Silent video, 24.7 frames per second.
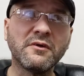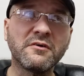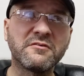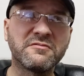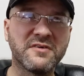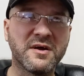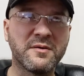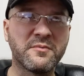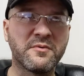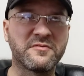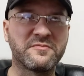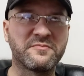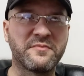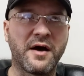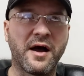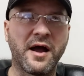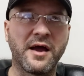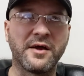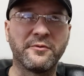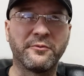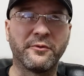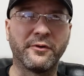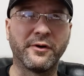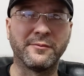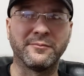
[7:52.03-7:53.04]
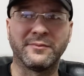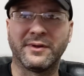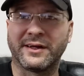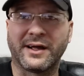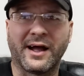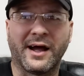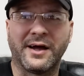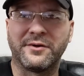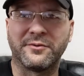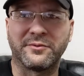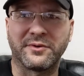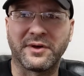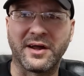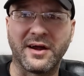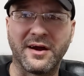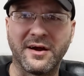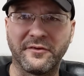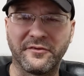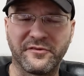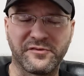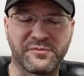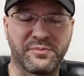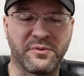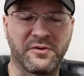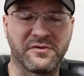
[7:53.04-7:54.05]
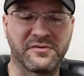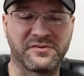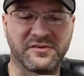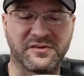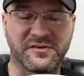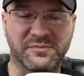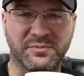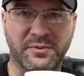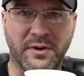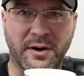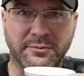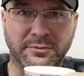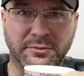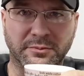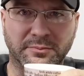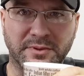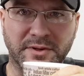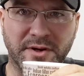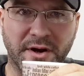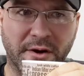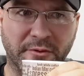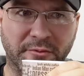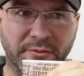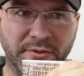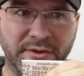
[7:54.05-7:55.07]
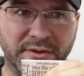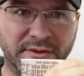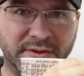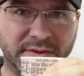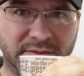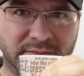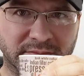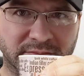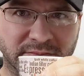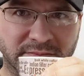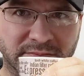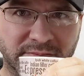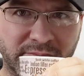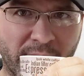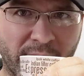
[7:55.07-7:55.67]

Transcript: frame of mind where I'm like, I don't care. This person is probably not real.